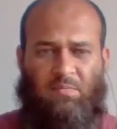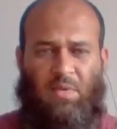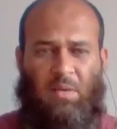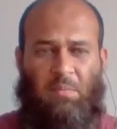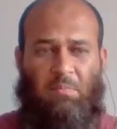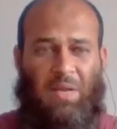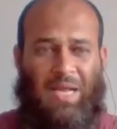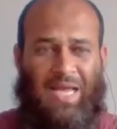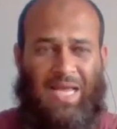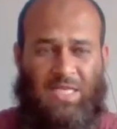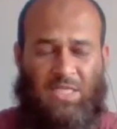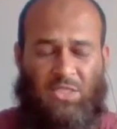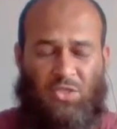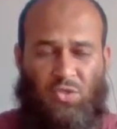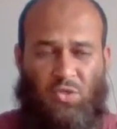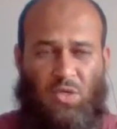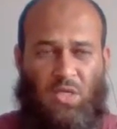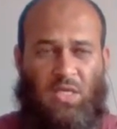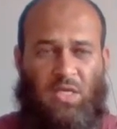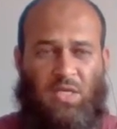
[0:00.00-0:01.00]
black
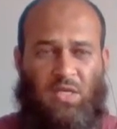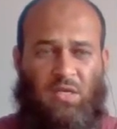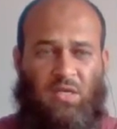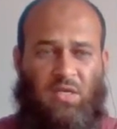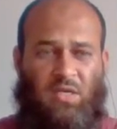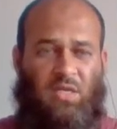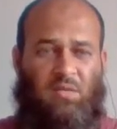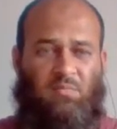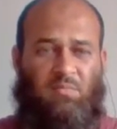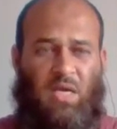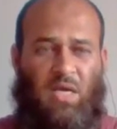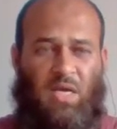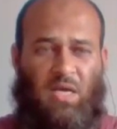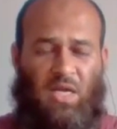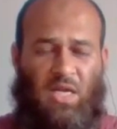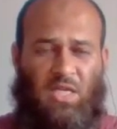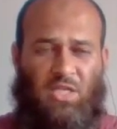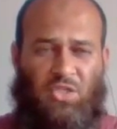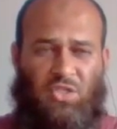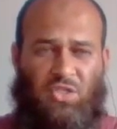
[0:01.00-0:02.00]
soil here in
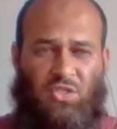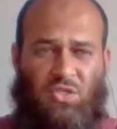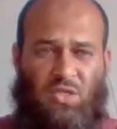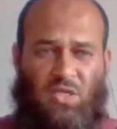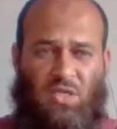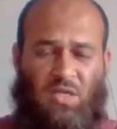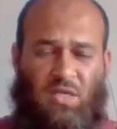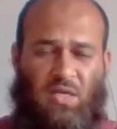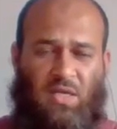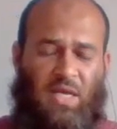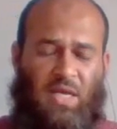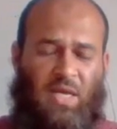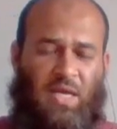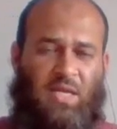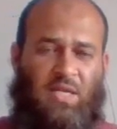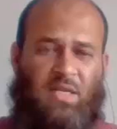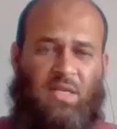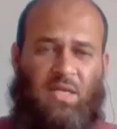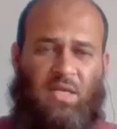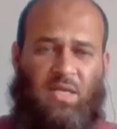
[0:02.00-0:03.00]
Maharashtra
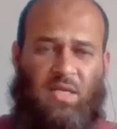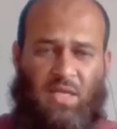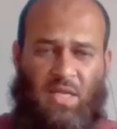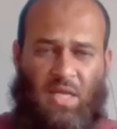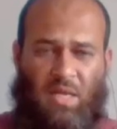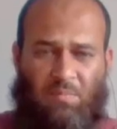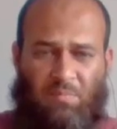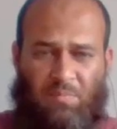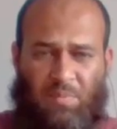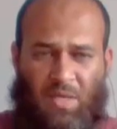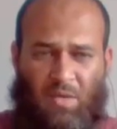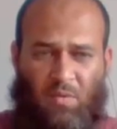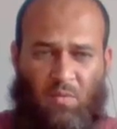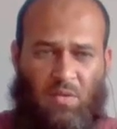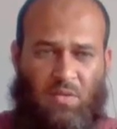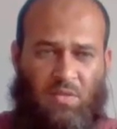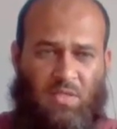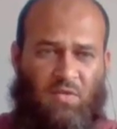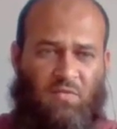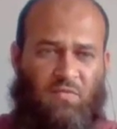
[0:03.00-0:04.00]
and in
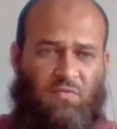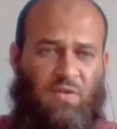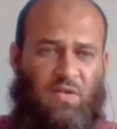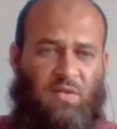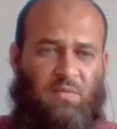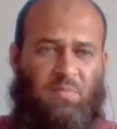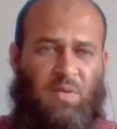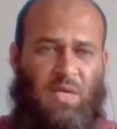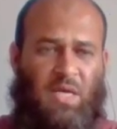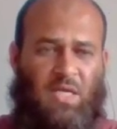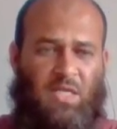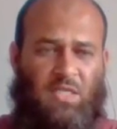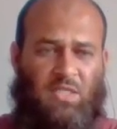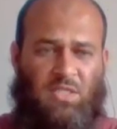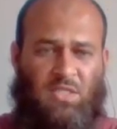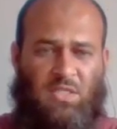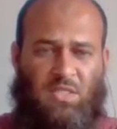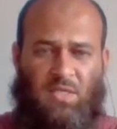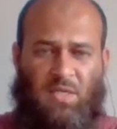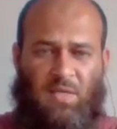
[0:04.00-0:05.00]
MP different
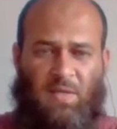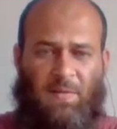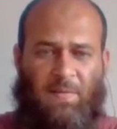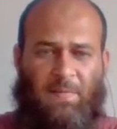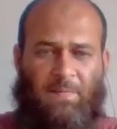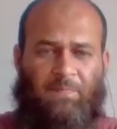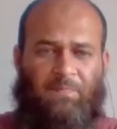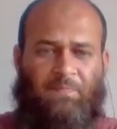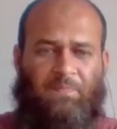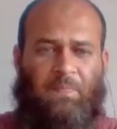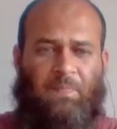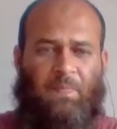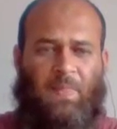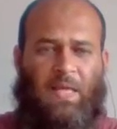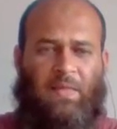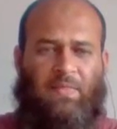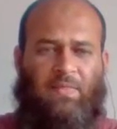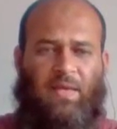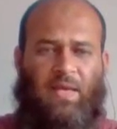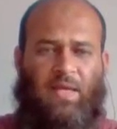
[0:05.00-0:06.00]
parts.
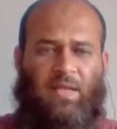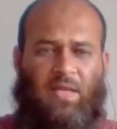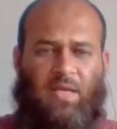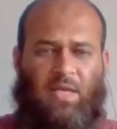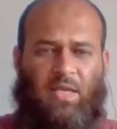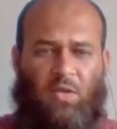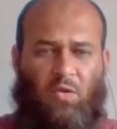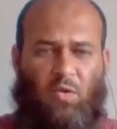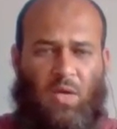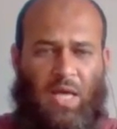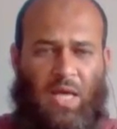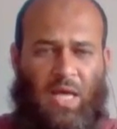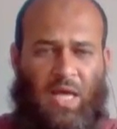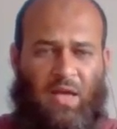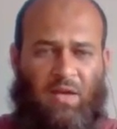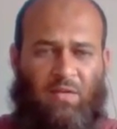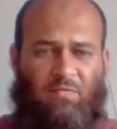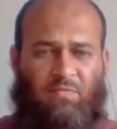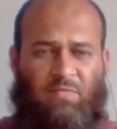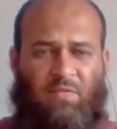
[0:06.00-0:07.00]
Then you
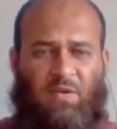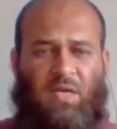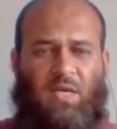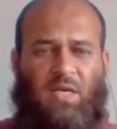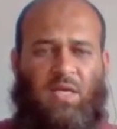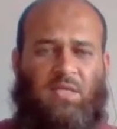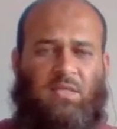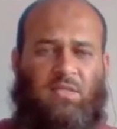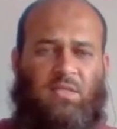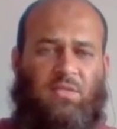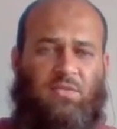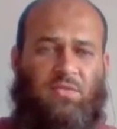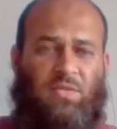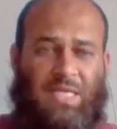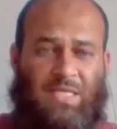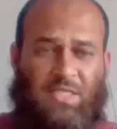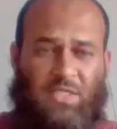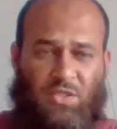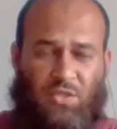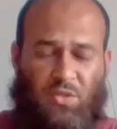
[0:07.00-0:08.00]
have
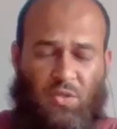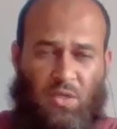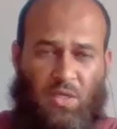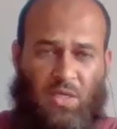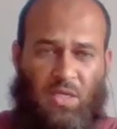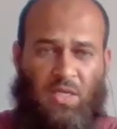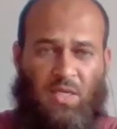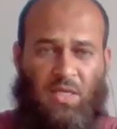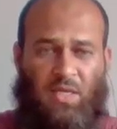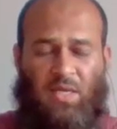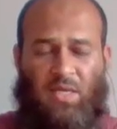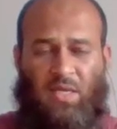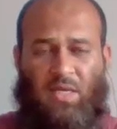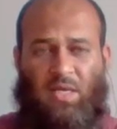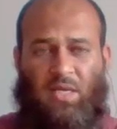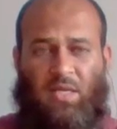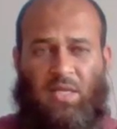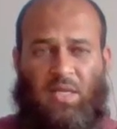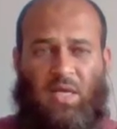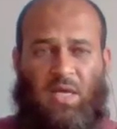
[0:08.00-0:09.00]
red soil
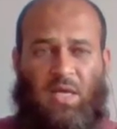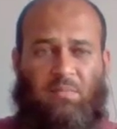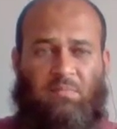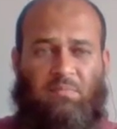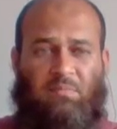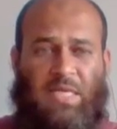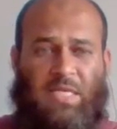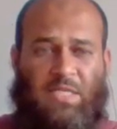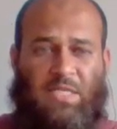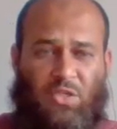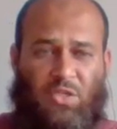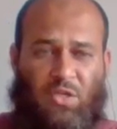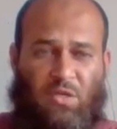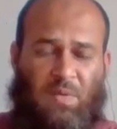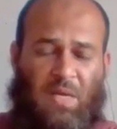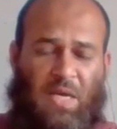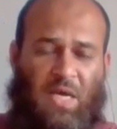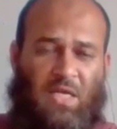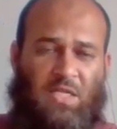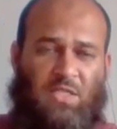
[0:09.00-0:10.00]
in major
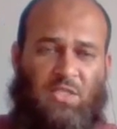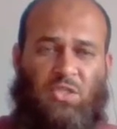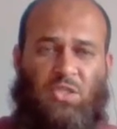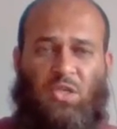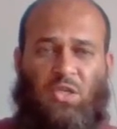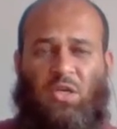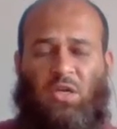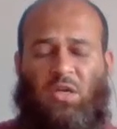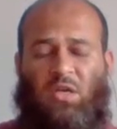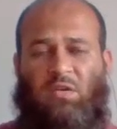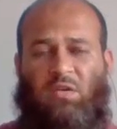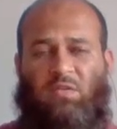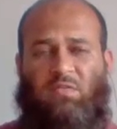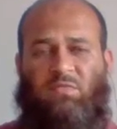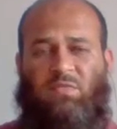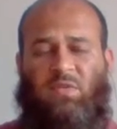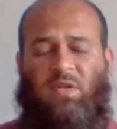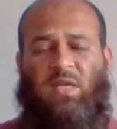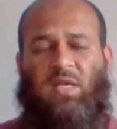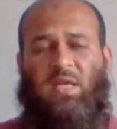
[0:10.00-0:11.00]
parts
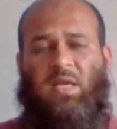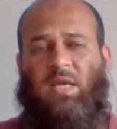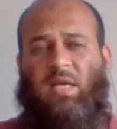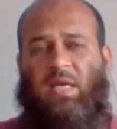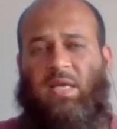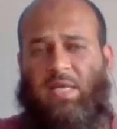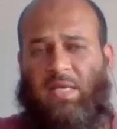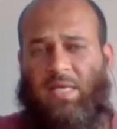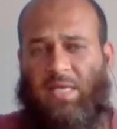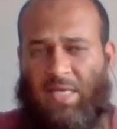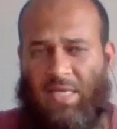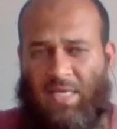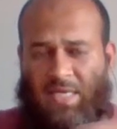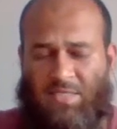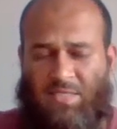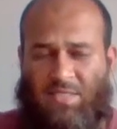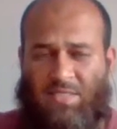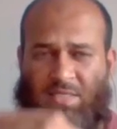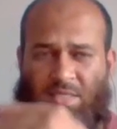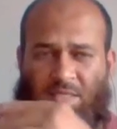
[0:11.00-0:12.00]
of
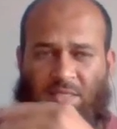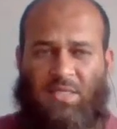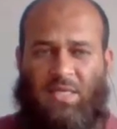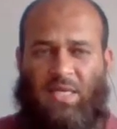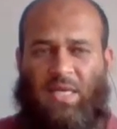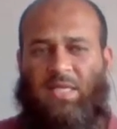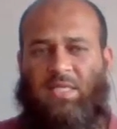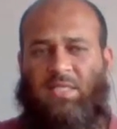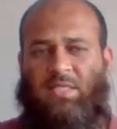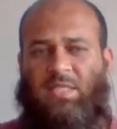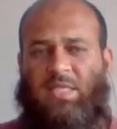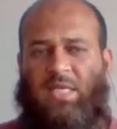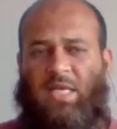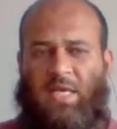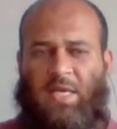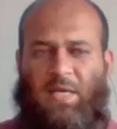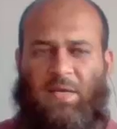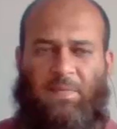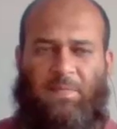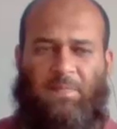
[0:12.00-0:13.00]
eastern India